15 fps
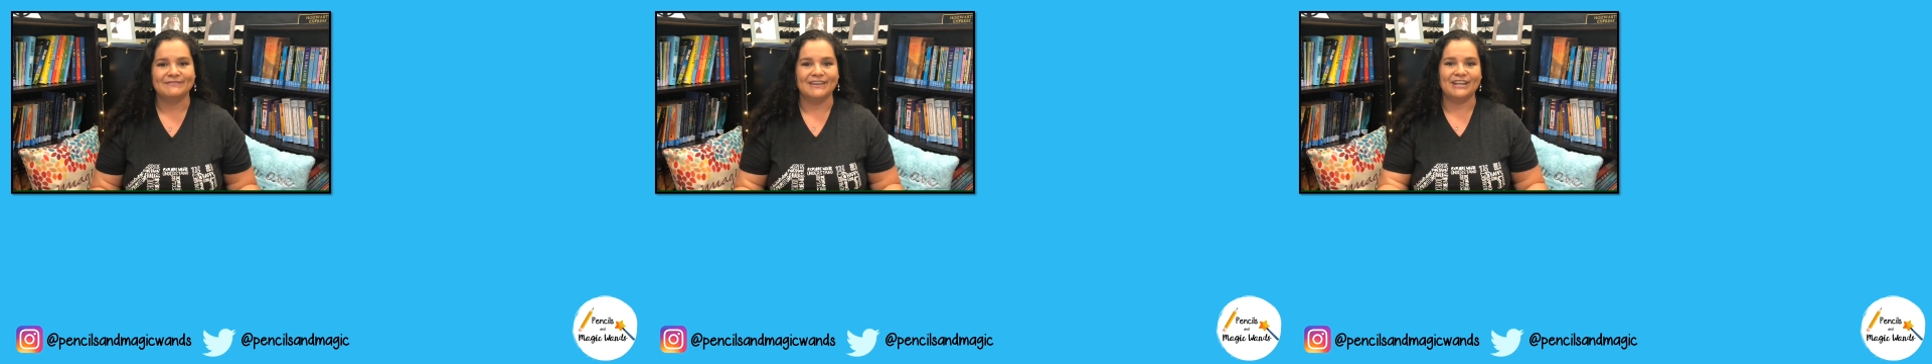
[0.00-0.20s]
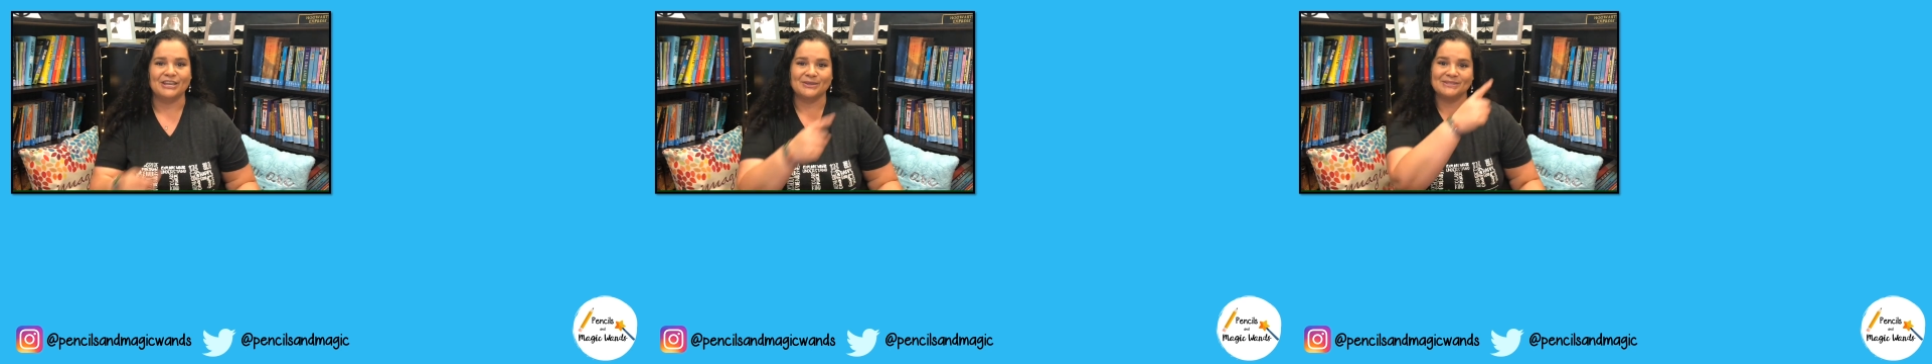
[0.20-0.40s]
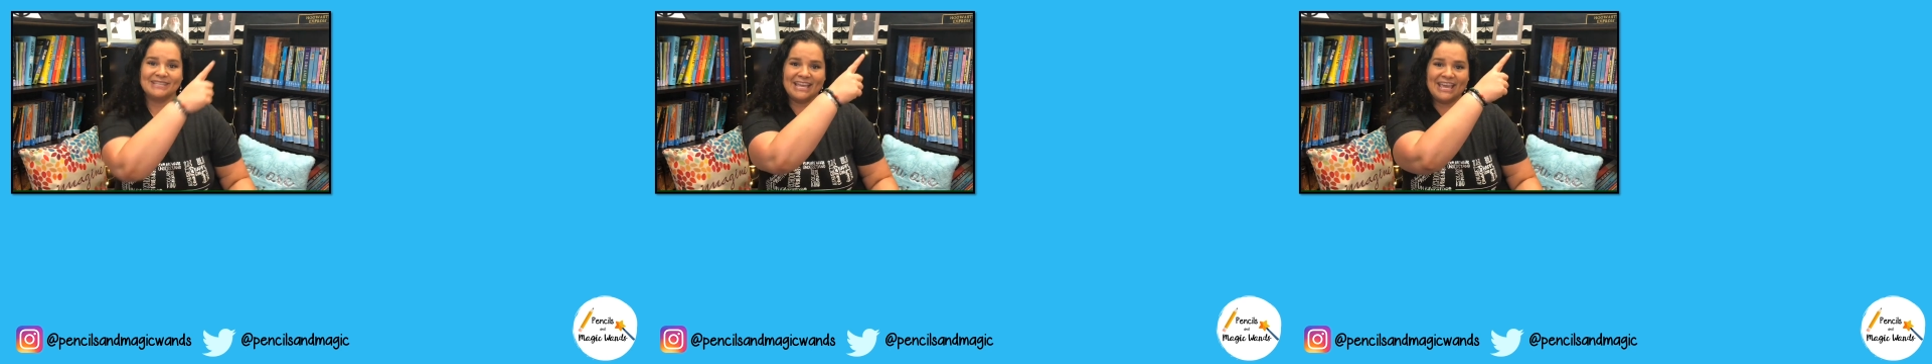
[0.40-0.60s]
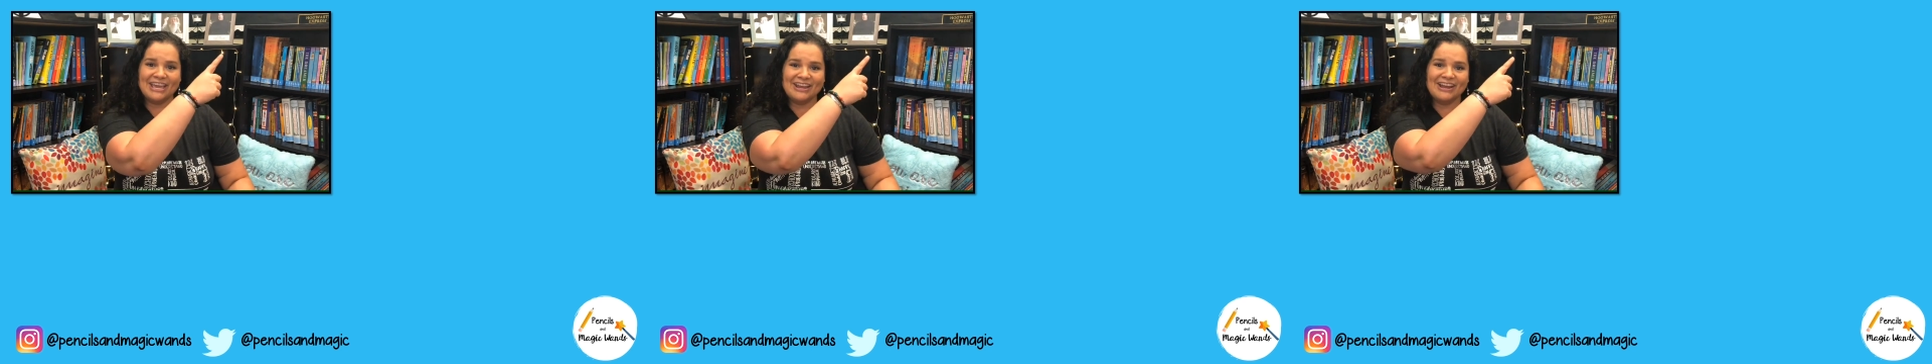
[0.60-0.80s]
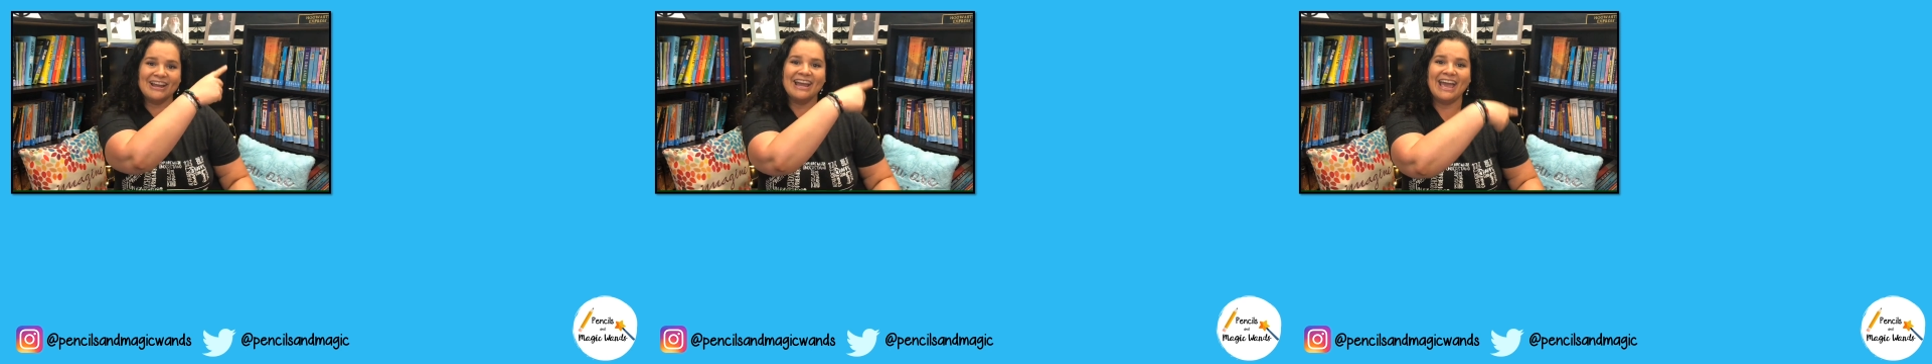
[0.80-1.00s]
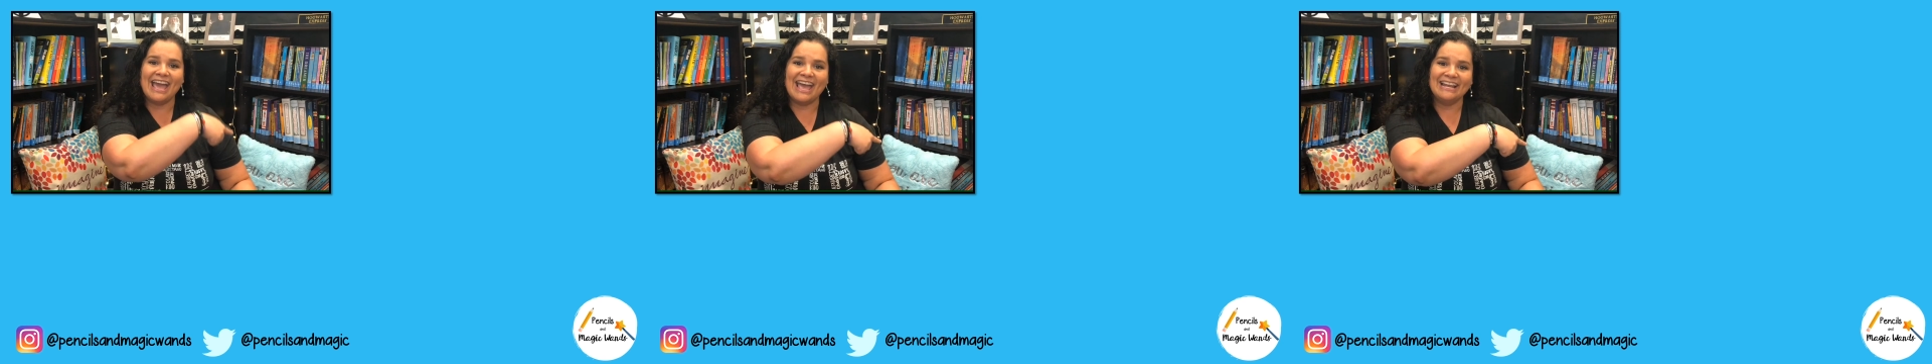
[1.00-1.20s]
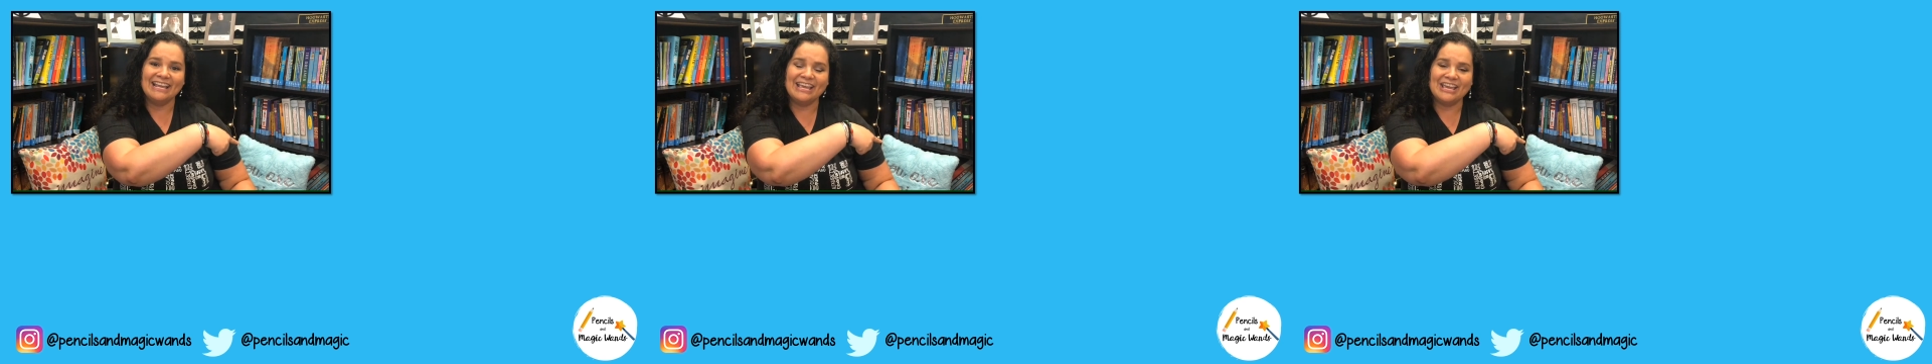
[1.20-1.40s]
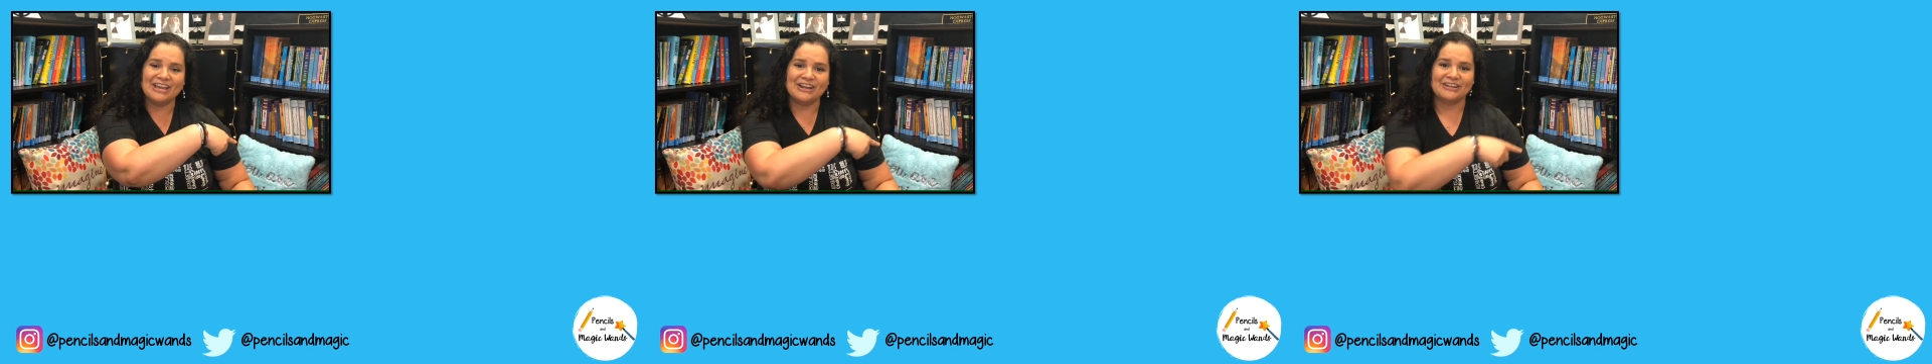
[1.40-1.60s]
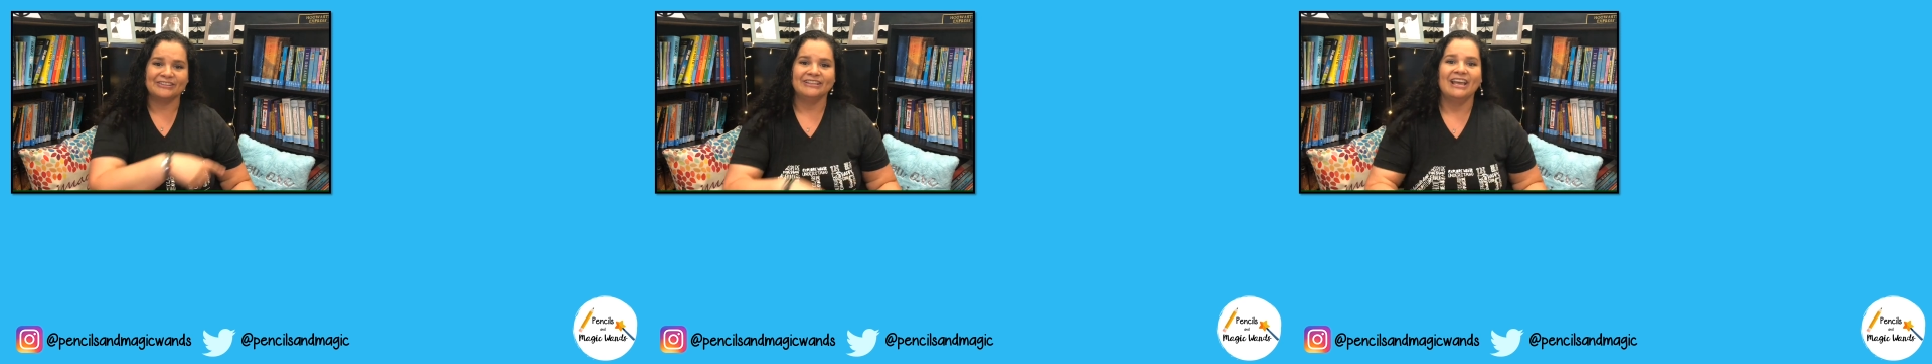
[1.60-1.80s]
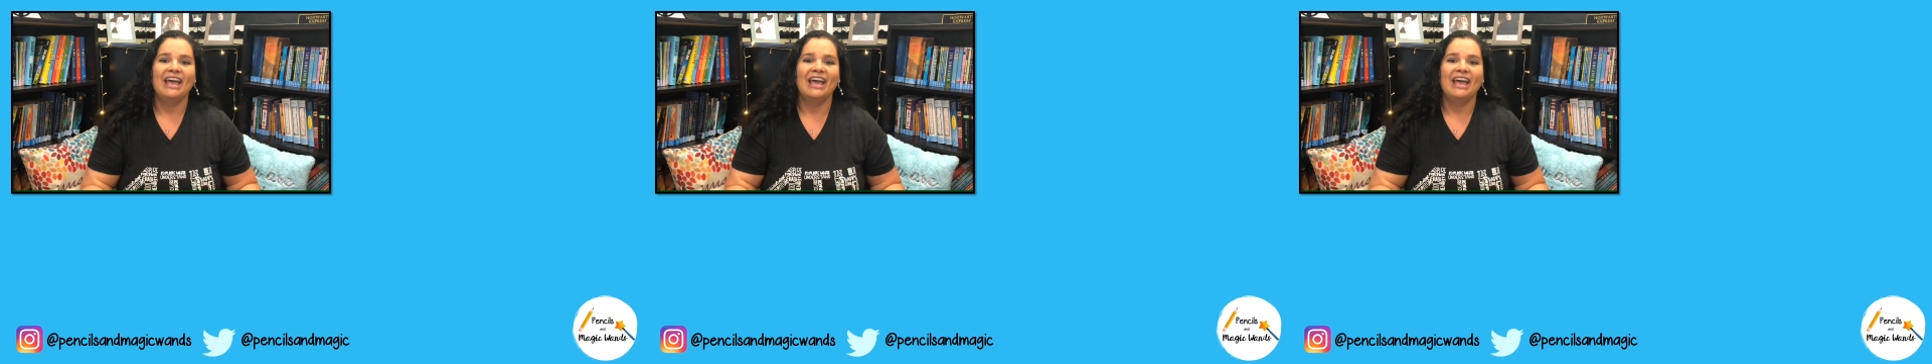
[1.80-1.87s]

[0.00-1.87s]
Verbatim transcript: videos here and here.